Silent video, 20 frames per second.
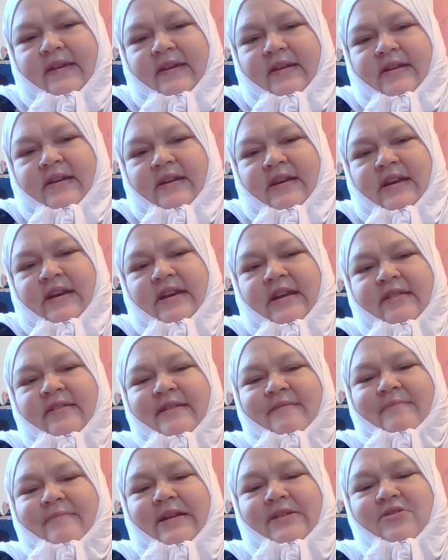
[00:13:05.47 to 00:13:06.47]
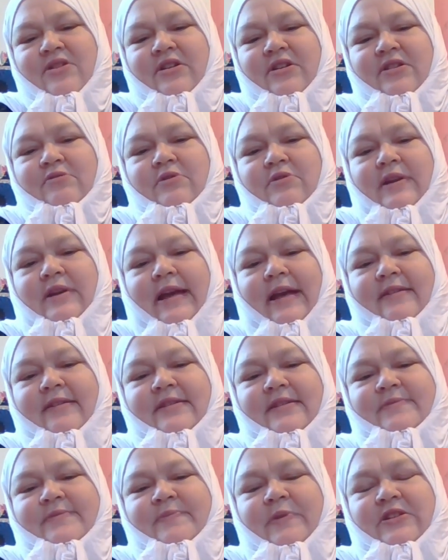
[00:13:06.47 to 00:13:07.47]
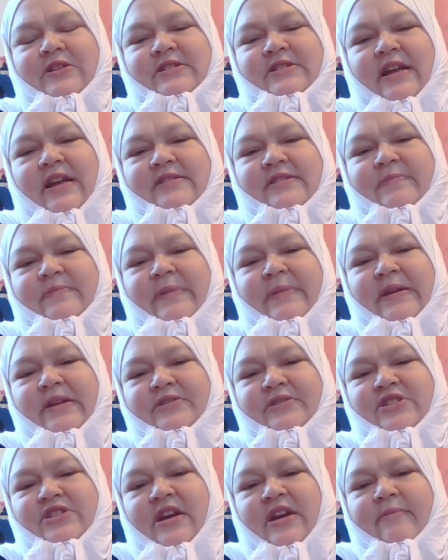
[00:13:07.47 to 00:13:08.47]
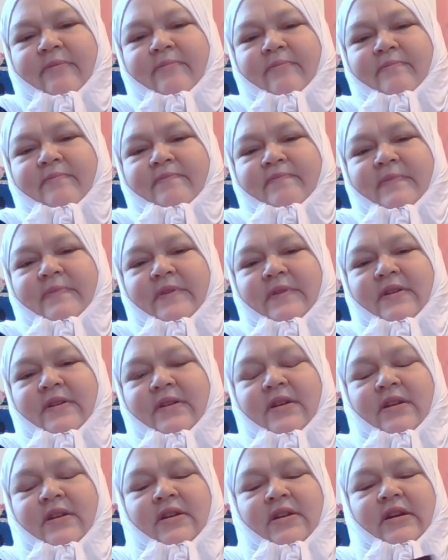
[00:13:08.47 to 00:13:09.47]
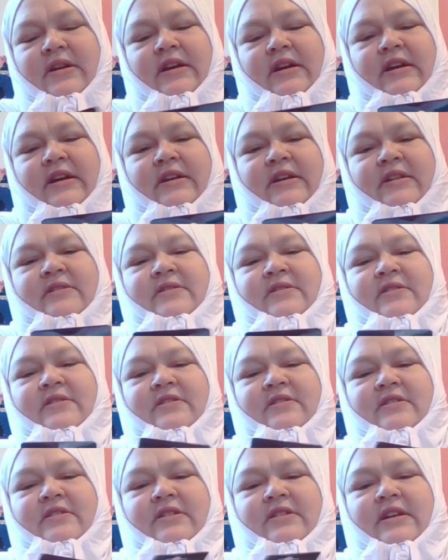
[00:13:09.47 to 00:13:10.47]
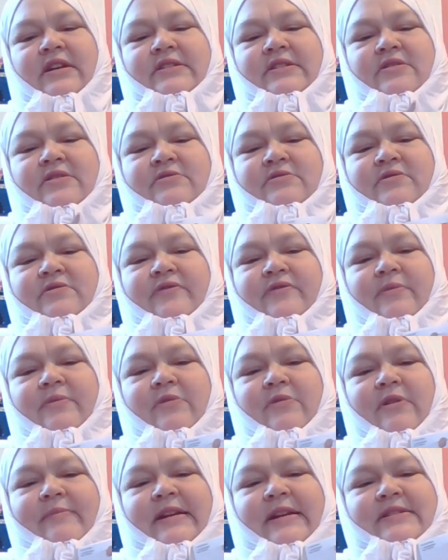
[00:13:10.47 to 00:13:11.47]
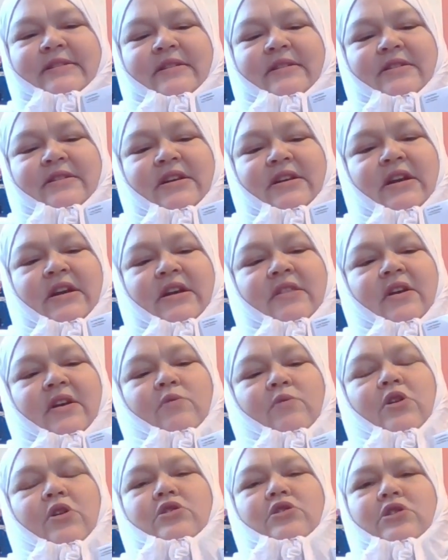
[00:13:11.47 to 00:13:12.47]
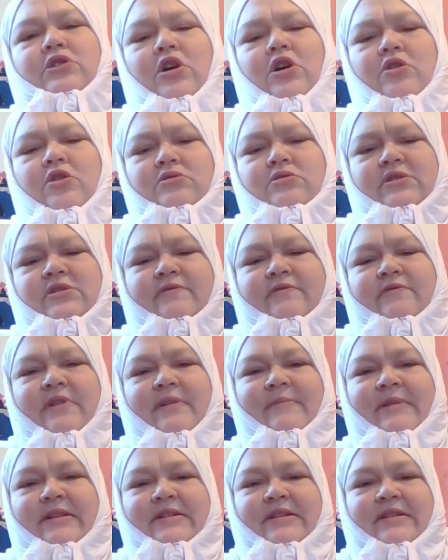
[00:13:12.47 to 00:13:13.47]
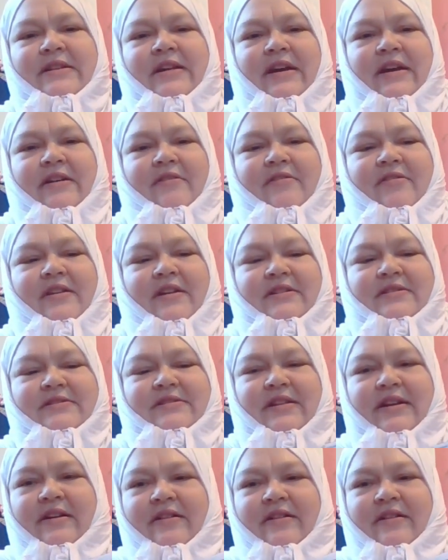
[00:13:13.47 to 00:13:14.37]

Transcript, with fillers: And I think my daughter will like this because it has a pink gem. And it's also from Remington. There were loads of Remington hair things there